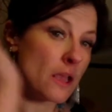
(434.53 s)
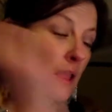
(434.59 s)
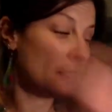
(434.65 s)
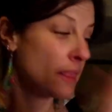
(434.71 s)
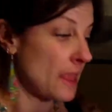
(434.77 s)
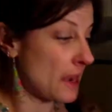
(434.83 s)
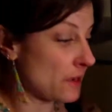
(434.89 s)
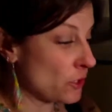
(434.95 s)

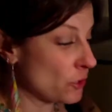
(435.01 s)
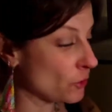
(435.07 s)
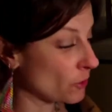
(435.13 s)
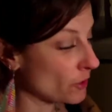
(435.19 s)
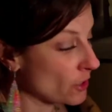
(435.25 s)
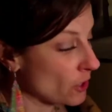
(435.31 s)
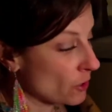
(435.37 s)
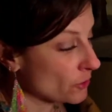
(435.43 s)
then
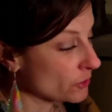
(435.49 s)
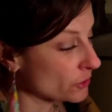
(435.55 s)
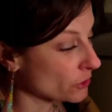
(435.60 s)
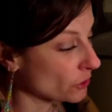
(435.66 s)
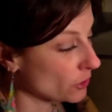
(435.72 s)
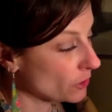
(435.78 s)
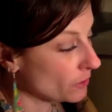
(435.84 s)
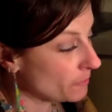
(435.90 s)
your nose
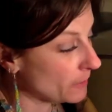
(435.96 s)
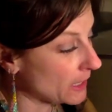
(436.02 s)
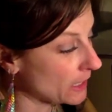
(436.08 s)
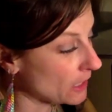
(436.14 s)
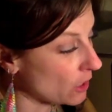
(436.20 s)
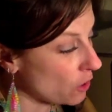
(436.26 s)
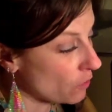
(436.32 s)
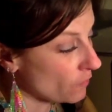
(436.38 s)
could
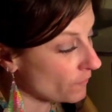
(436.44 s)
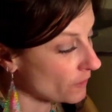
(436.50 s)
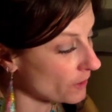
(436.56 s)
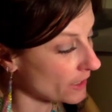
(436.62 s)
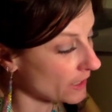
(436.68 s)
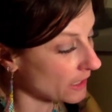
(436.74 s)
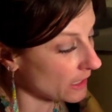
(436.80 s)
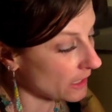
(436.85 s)
be over
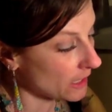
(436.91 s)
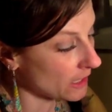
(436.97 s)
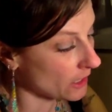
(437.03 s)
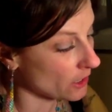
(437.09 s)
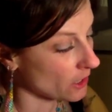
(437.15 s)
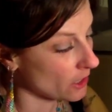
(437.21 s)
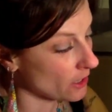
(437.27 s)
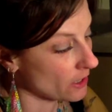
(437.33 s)

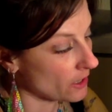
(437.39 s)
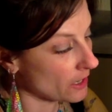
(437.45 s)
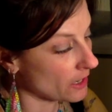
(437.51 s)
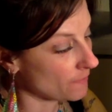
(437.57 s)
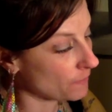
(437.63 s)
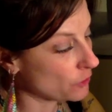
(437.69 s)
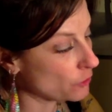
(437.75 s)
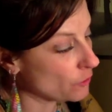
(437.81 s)
here.
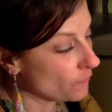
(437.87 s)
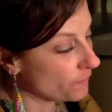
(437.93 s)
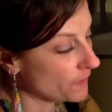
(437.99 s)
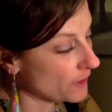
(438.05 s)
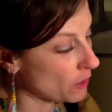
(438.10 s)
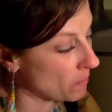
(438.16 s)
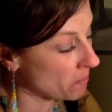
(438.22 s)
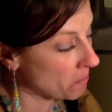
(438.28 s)
If you
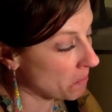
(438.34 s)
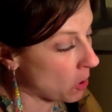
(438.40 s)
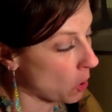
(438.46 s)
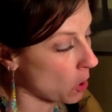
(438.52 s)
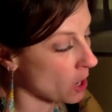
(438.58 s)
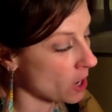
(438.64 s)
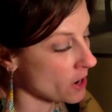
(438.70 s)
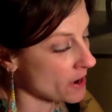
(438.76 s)
feel
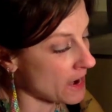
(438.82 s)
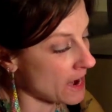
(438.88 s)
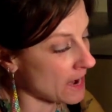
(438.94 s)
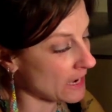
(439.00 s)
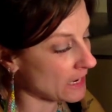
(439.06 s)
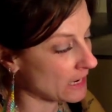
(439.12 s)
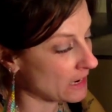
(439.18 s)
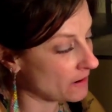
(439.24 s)
more
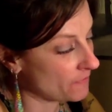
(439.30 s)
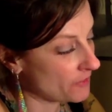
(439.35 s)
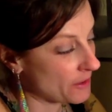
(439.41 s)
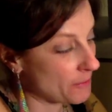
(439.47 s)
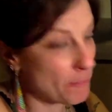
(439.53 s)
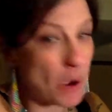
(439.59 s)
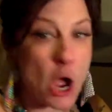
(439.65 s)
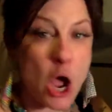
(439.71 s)
negative
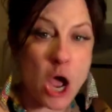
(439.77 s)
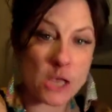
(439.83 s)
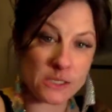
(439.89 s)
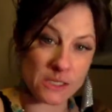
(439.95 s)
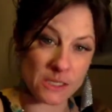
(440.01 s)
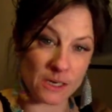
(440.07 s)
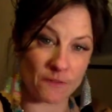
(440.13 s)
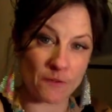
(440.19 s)
than
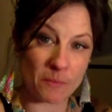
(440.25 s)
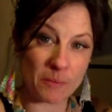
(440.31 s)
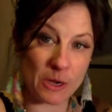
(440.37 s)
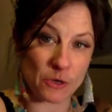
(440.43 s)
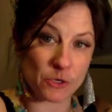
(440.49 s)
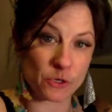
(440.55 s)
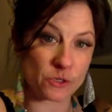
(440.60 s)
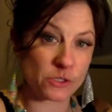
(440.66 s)
positive
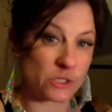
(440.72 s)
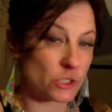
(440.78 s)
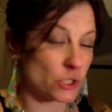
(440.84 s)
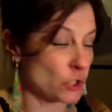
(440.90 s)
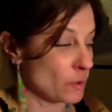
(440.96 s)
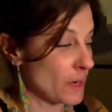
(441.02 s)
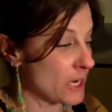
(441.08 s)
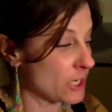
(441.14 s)
about your
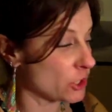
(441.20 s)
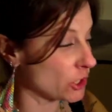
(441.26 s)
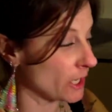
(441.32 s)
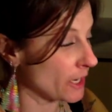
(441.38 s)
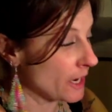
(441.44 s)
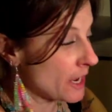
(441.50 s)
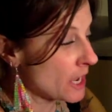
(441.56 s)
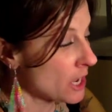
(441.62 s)

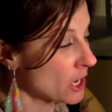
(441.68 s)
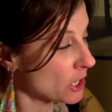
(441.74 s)
situation.